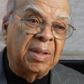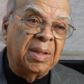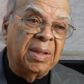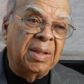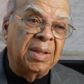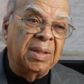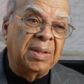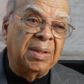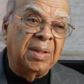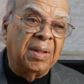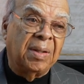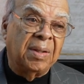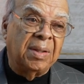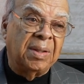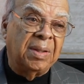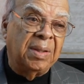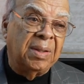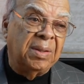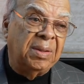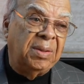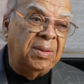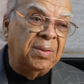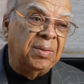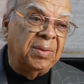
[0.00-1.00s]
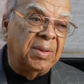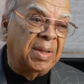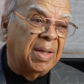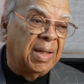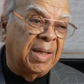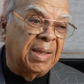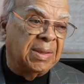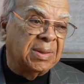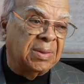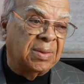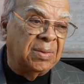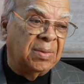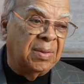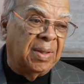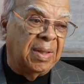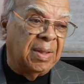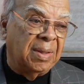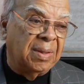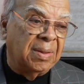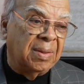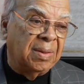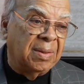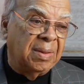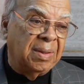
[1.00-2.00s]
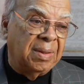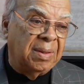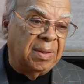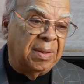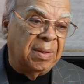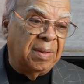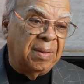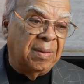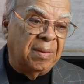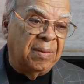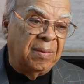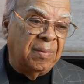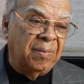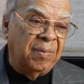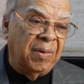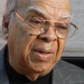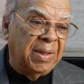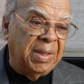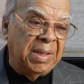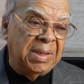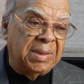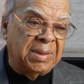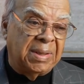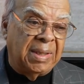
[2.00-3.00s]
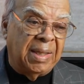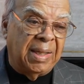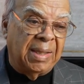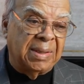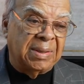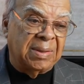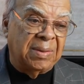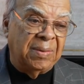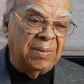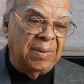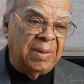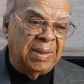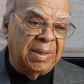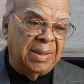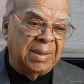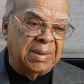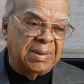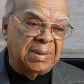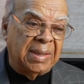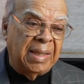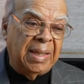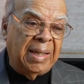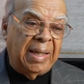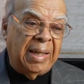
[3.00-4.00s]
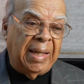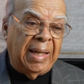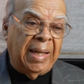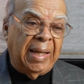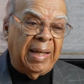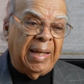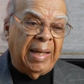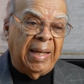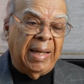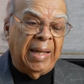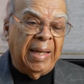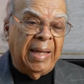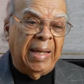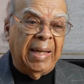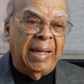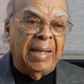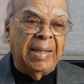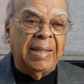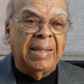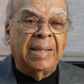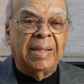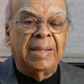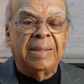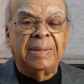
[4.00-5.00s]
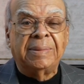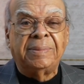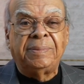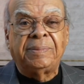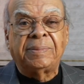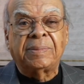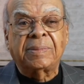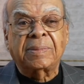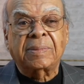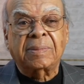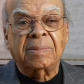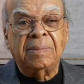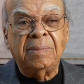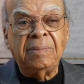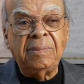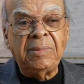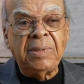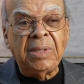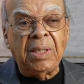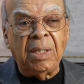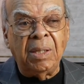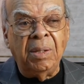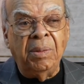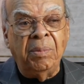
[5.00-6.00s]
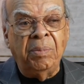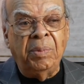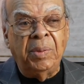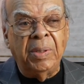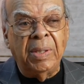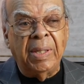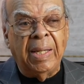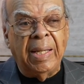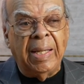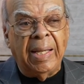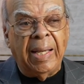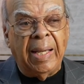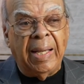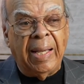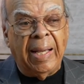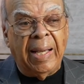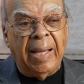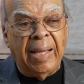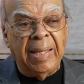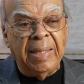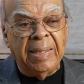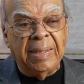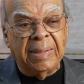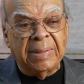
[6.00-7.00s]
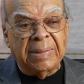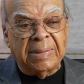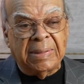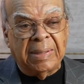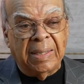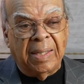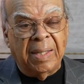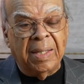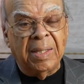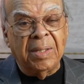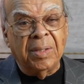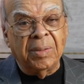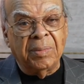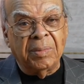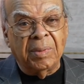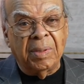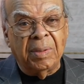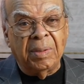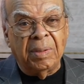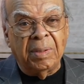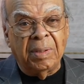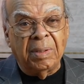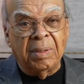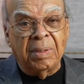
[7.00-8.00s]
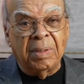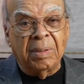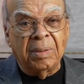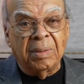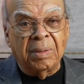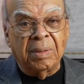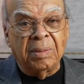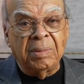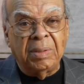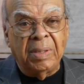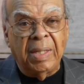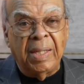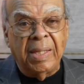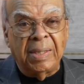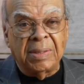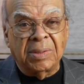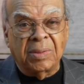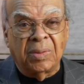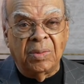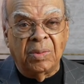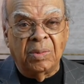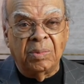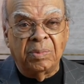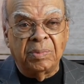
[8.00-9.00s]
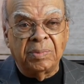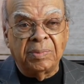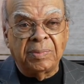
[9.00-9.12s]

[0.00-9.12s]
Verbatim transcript: at no, the junior high school uh, where Eastern High School is, and. Uh, but I, I uh, started a, a, a dance group,